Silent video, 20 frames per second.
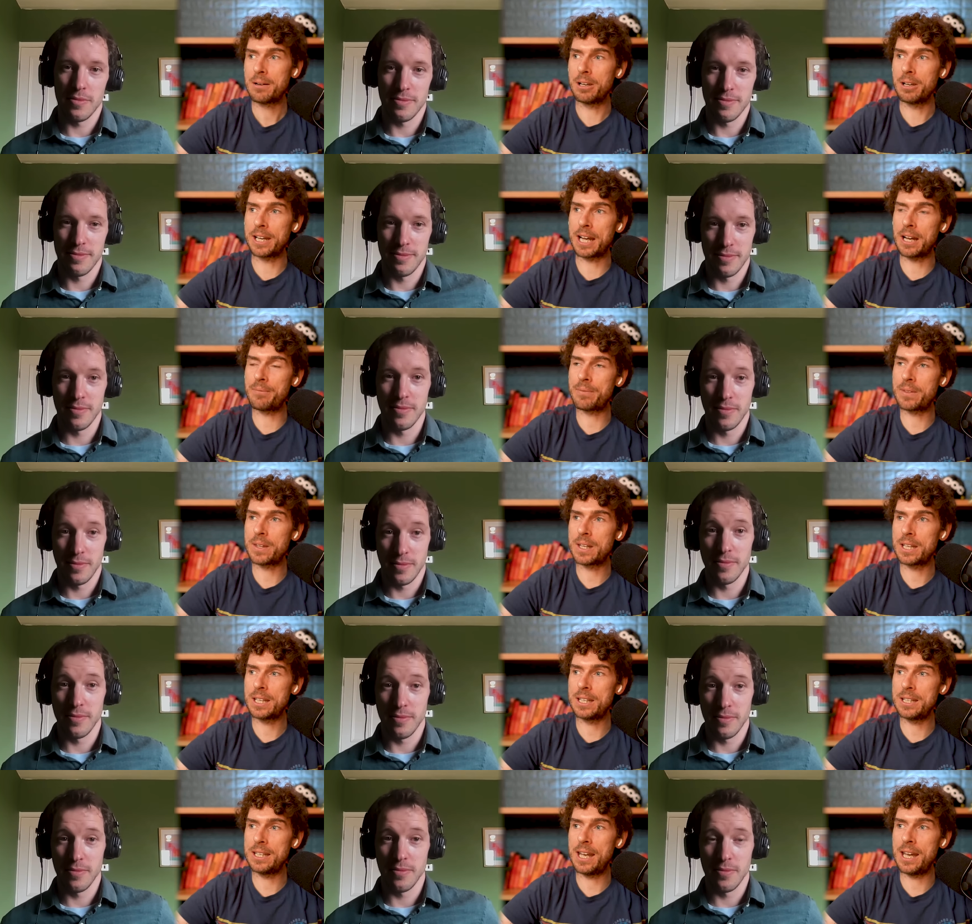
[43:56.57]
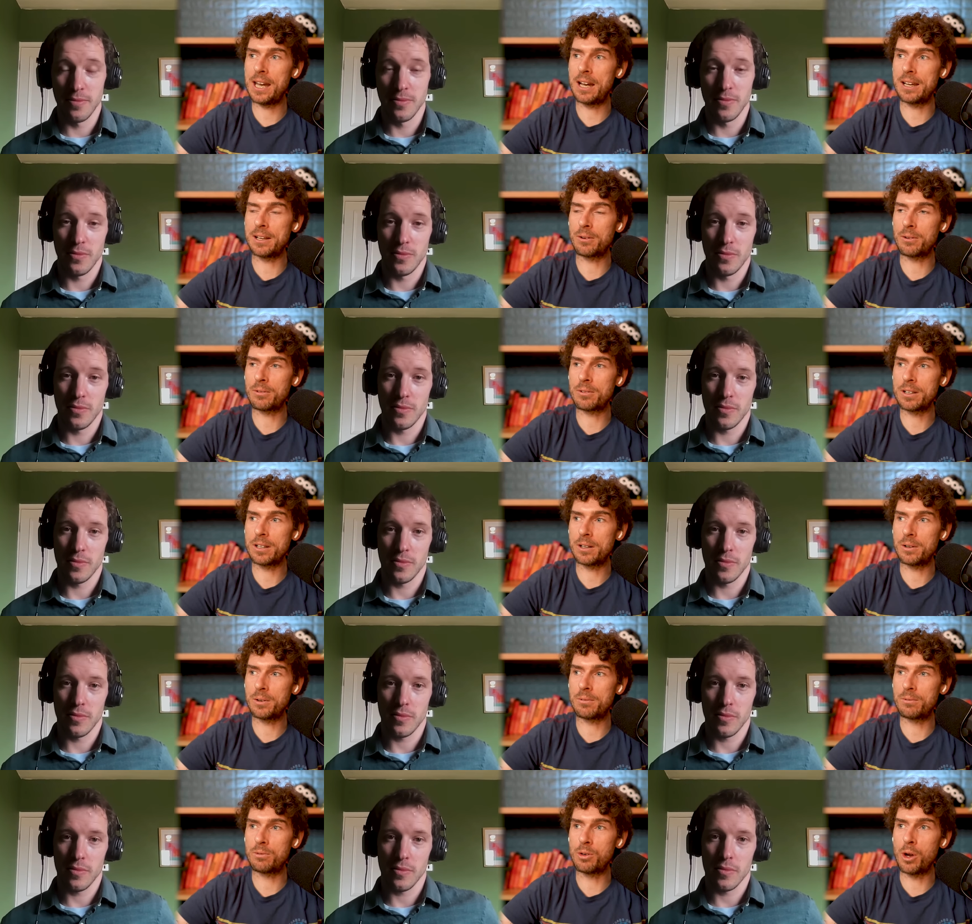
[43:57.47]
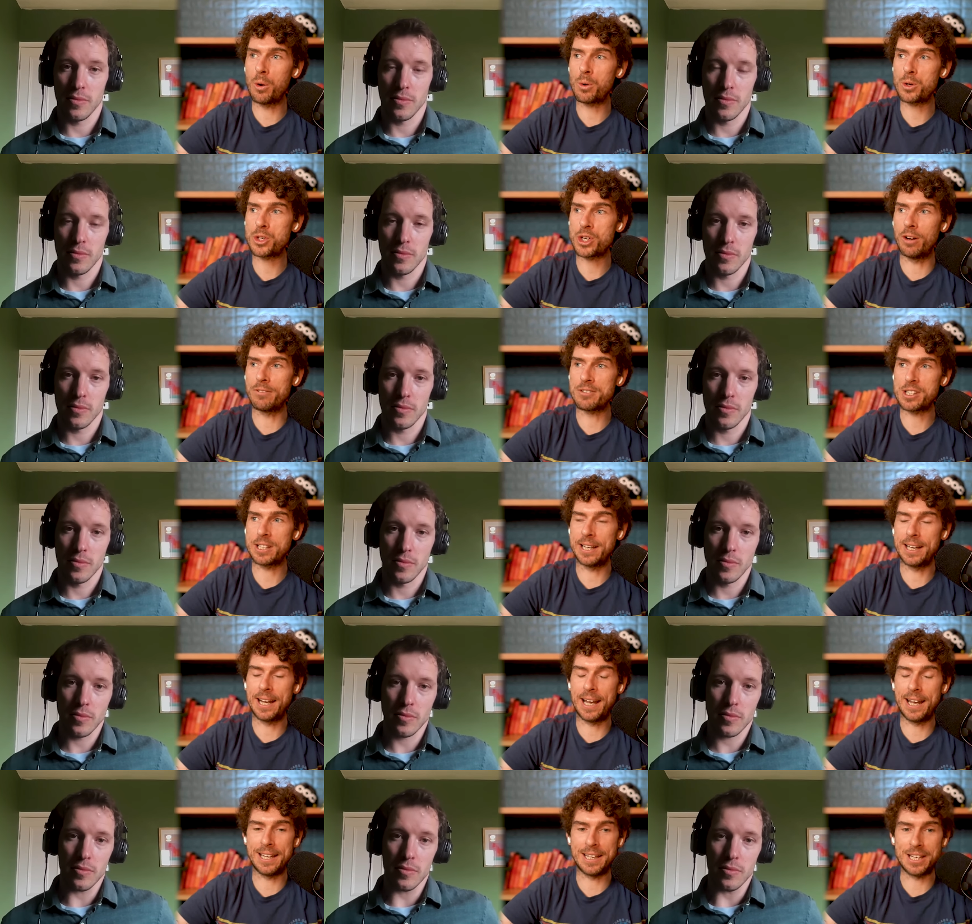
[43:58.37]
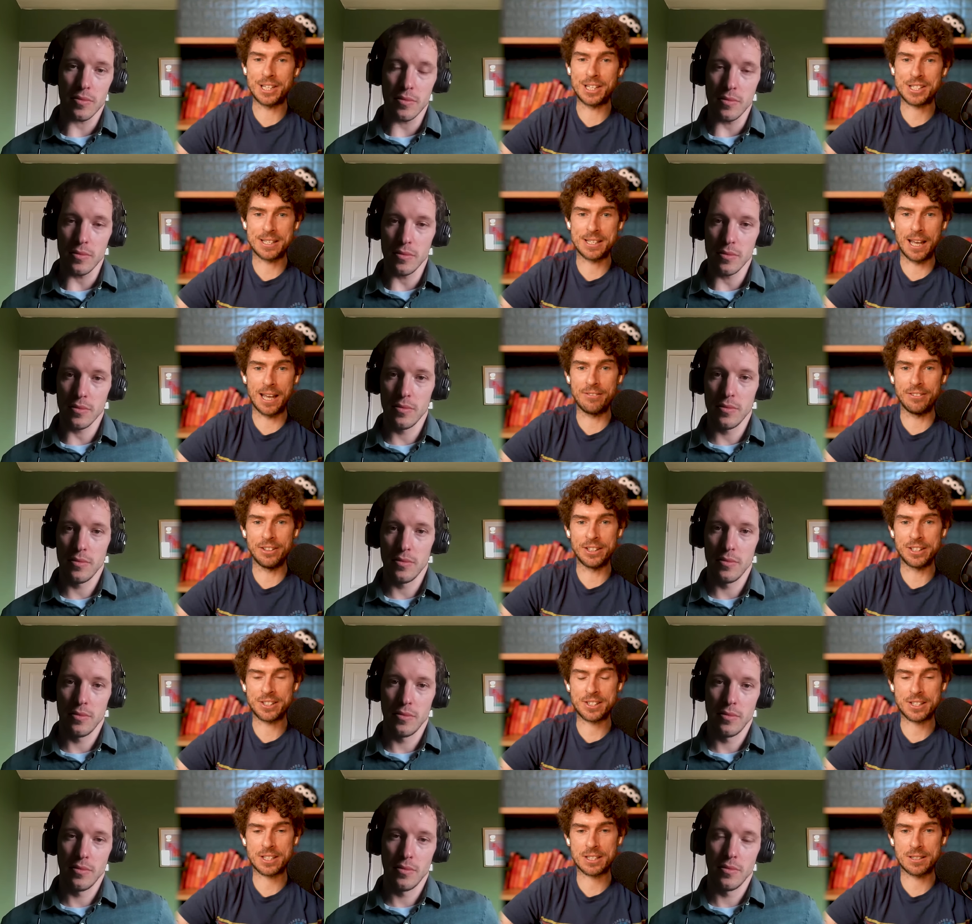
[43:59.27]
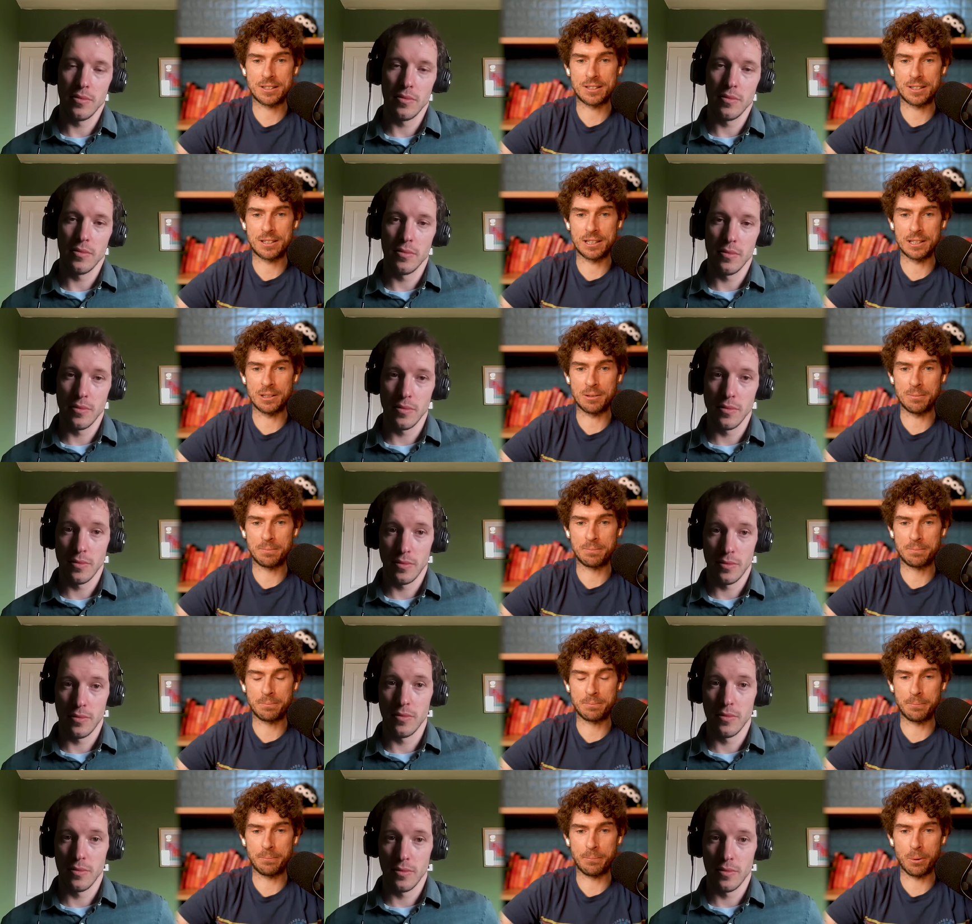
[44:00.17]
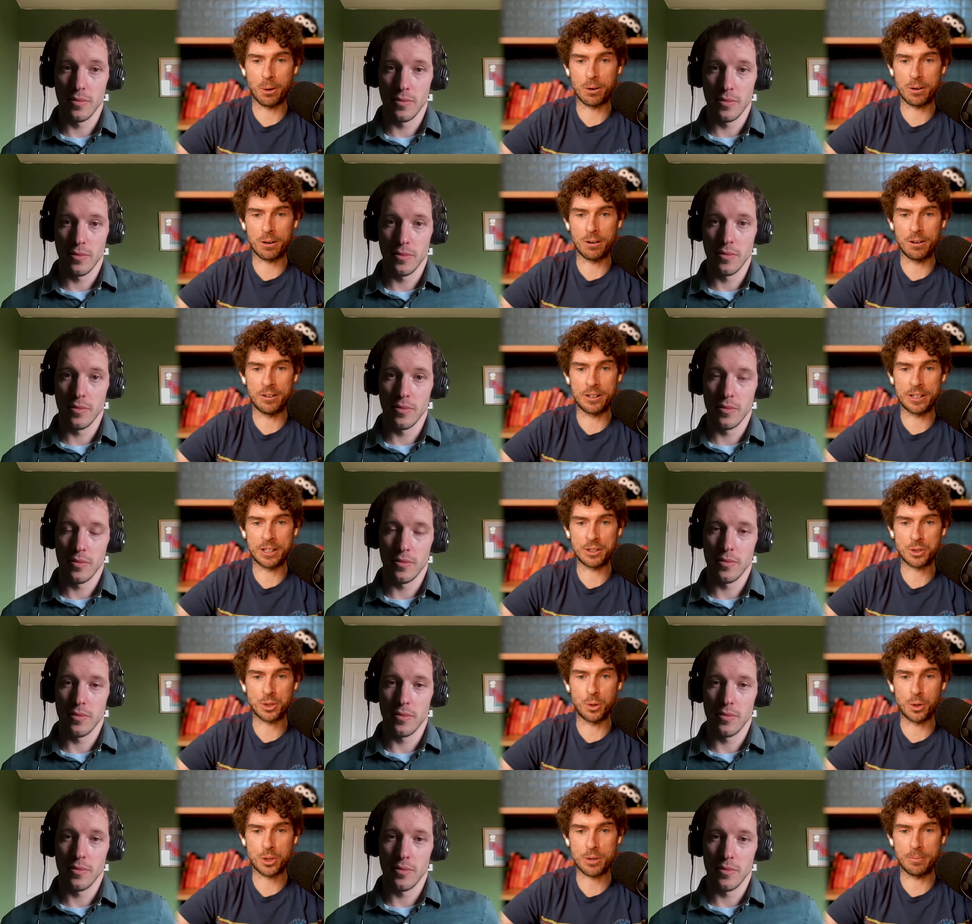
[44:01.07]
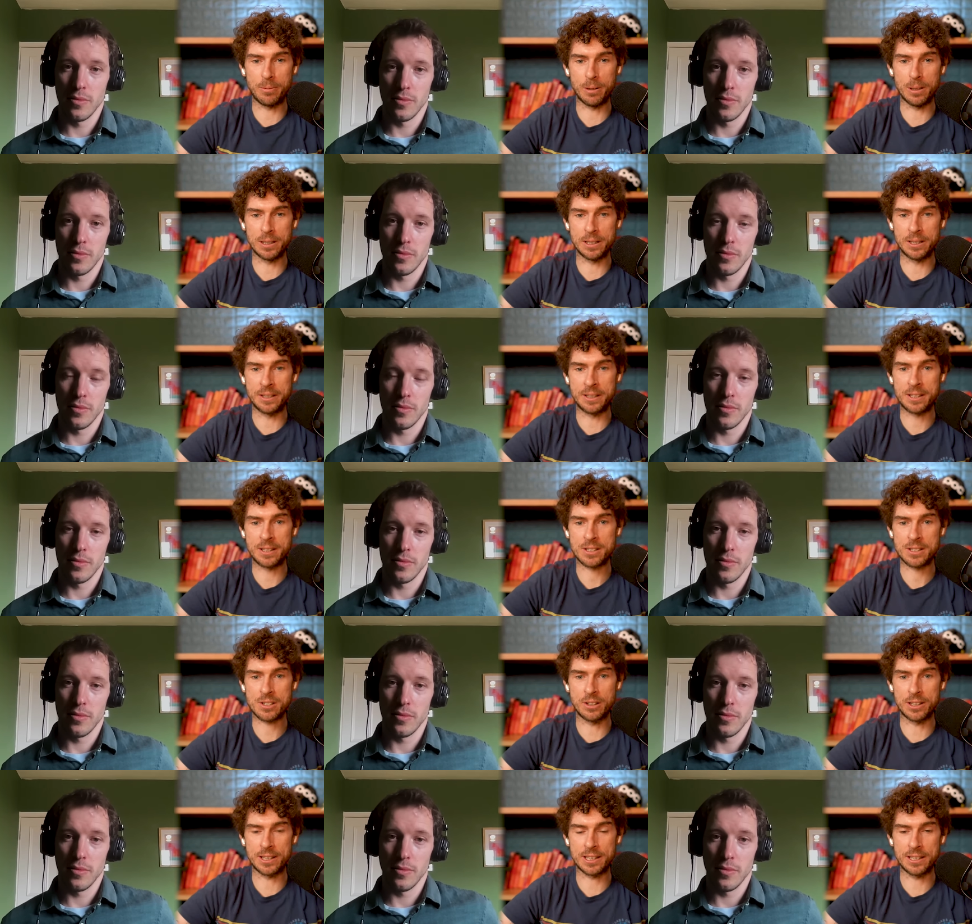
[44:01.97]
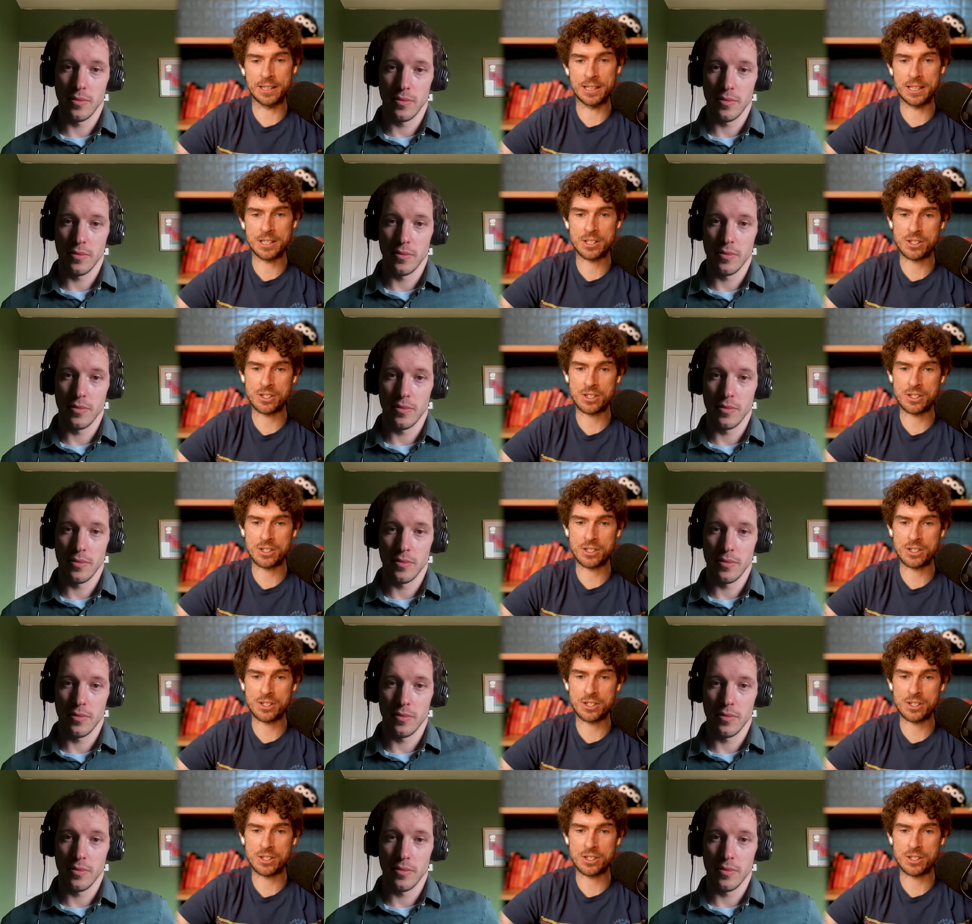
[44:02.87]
Speaker 1: like yeah, your your Roche obviously in '87 is you know borderline untouchable in cycling